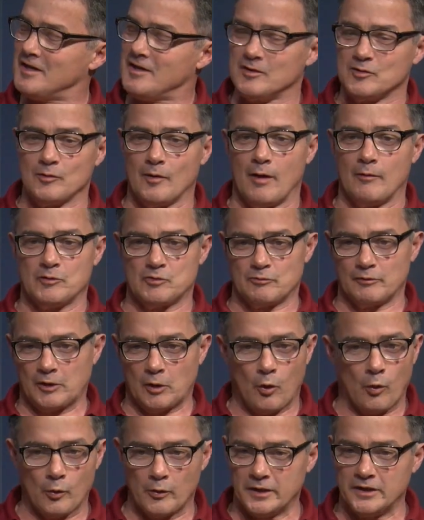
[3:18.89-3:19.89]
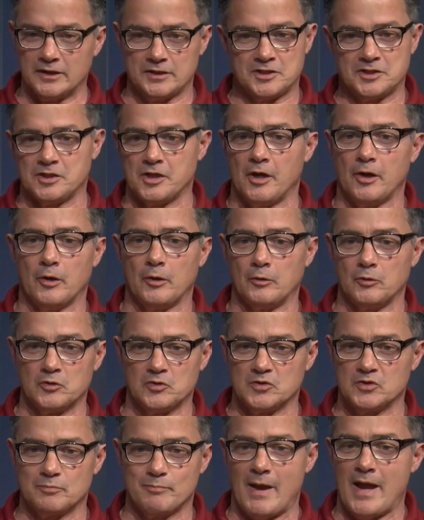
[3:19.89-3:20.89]
So I was recording
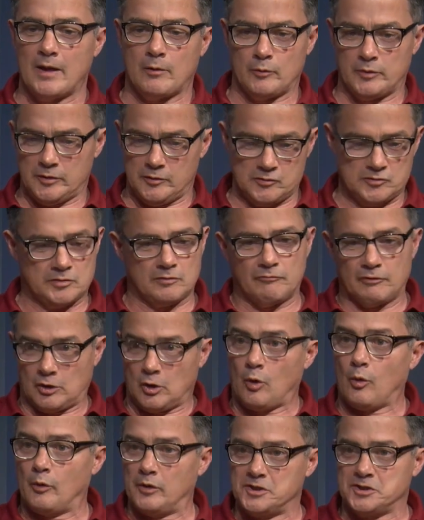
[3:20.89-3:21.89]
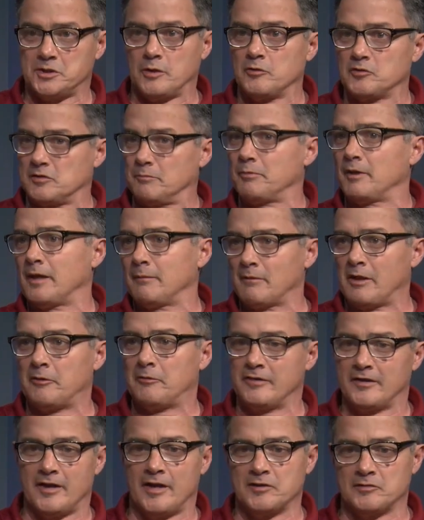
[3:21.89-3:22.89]
shows back when you used to record shows to play later
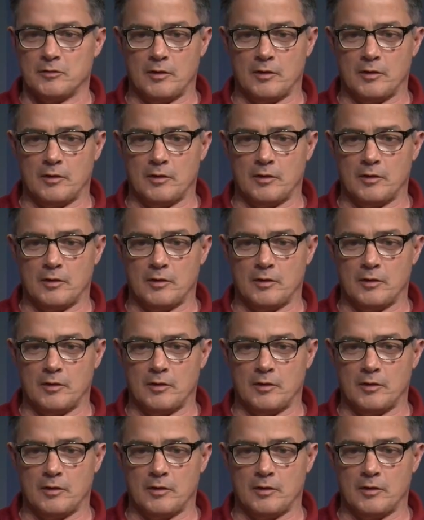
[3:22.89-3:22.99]
in the day.